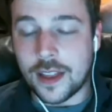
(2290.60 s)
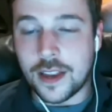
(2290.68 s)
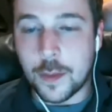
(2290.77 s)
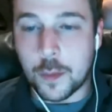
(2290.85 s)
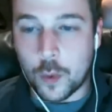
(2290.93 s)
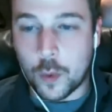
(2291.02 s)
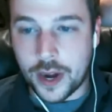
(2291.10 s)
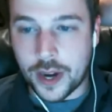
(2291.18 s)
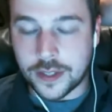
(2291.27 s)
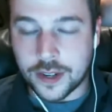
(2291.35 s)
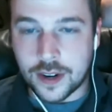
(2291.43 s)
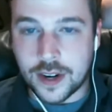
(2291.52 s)
the number one
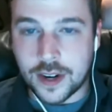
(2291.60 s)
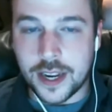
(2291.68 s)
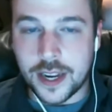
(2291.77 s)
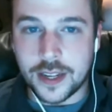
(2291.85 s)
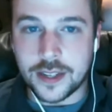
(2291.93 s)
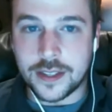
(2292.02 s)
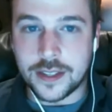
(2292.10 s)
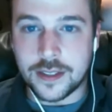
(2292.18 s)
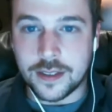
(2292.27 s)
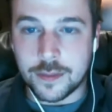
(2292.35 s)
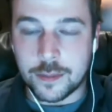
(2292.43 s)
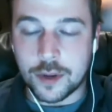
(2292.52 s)
answer
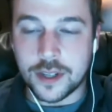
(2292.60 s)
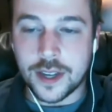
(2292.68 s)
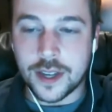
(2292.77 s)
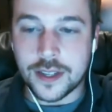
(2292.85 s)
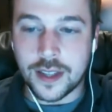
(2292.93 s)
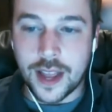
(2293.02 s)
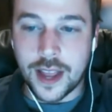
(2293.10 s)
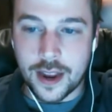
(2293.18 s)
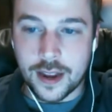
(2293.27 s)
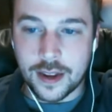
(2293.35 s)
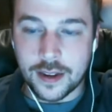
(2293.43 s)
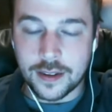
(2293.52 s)
is Princess
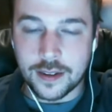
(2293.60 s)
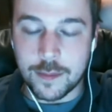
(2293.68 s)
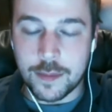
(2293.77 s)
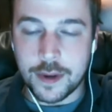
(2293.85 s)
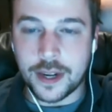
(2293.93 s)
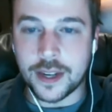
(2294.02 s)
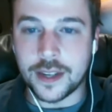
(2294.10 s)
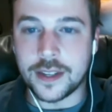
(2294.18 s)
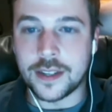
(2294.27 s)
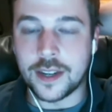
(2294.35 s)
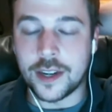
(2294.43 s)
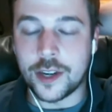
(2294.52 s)
Leia
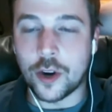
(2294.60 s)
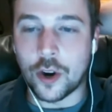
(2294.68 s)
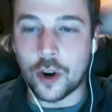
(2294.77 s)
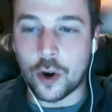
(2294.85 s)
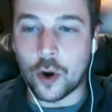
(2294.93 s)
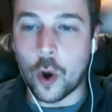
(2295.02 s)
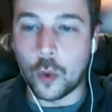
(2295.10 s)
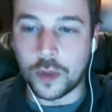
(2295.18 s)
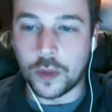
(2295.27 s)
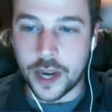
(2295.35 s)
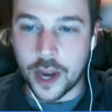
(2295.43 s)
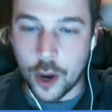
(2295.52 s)
because you're her
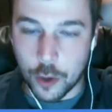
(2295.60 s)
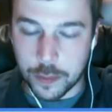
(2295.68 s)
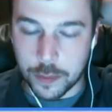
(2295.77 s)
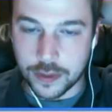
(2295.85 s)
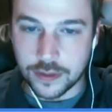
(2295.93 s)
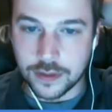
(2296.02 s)
only hope.